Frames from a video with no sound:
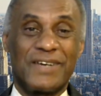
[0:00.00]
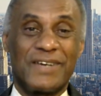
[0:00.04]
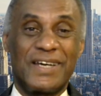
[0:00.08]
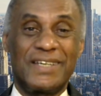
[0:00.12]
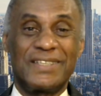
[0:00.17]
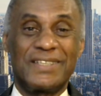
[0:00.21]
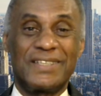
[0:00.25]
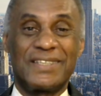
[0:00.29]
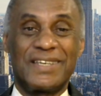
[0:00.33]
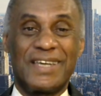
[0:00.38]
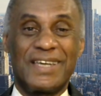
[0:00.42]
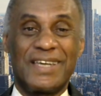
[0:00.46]

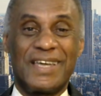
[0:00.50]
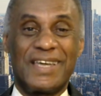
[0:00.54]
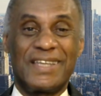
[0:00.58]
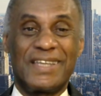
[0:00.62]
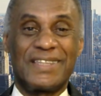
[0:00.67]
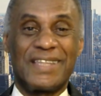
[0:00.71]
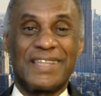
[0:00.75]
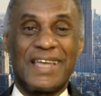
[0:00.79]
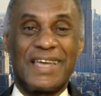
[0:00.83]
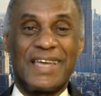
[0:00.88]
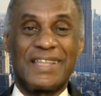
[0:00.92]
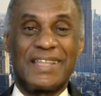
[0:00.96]
Right?
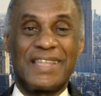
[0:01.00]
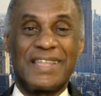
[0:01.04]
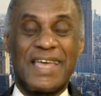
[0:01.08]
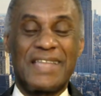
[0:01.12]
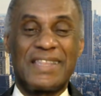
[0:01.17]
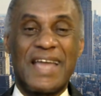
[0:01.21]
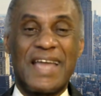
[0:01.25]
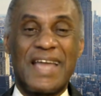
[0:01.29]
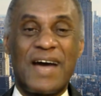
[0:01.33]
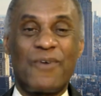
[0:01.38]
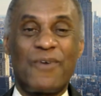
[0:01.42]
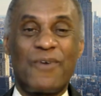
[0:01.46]

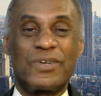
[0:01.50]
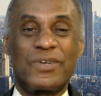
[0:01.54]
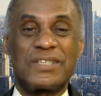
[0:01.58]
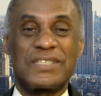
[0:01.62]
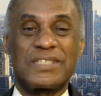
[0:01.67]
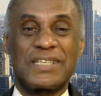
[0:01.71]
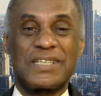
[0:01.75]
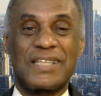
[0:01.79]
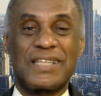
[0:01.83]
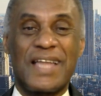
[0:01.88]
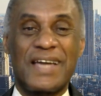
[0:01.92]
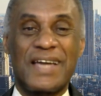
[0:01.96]
And now what
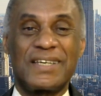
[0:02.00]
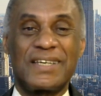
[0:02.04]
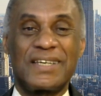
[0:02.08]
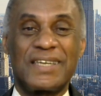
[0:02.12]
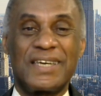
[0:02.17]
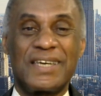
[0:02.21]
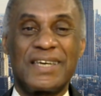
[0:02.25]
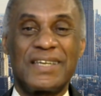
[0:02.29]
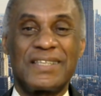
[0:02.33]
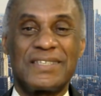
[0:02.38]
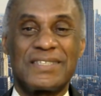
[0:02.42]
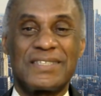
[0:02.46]
is it like
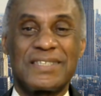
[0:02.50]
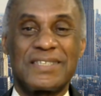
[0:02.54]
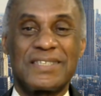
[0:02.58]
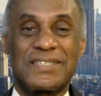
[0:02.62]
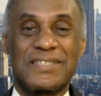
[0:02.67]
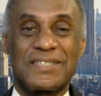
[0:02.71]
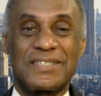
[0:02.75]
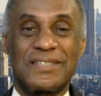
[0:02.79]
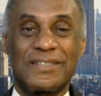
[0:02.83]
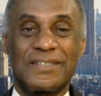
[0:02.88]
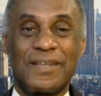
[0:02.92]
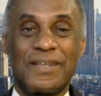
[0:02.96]
again? Is it
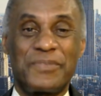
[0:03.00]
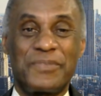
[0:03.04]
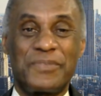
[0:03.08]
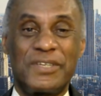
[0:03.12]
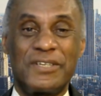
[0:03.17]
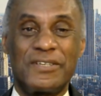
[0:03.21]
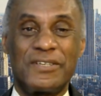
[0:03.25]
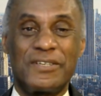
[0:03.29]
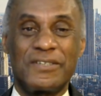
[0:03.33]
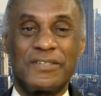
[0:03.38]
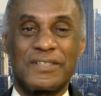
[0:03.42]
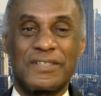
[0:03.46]
still up
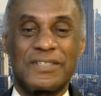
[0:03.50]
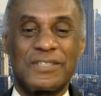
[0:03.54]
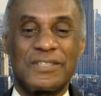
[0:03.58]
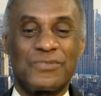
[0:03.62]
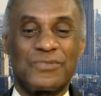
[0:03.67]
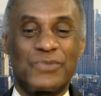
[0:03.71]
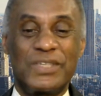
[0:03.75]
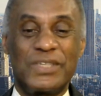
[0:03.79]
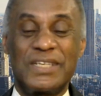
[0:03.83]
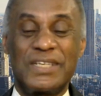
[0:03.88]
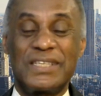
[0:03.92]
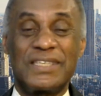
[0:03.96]
there?
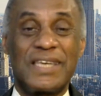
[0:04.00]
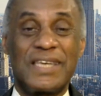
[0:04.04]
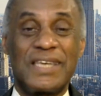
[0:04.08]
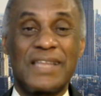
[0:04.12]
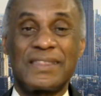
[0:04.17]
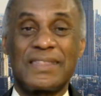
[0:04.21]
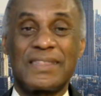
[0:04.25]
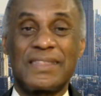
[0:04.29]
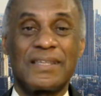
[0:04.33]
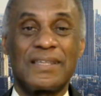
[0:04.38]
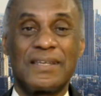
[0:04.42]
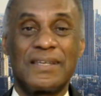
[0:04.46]
Because we didn't
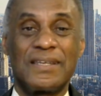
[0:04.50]
get.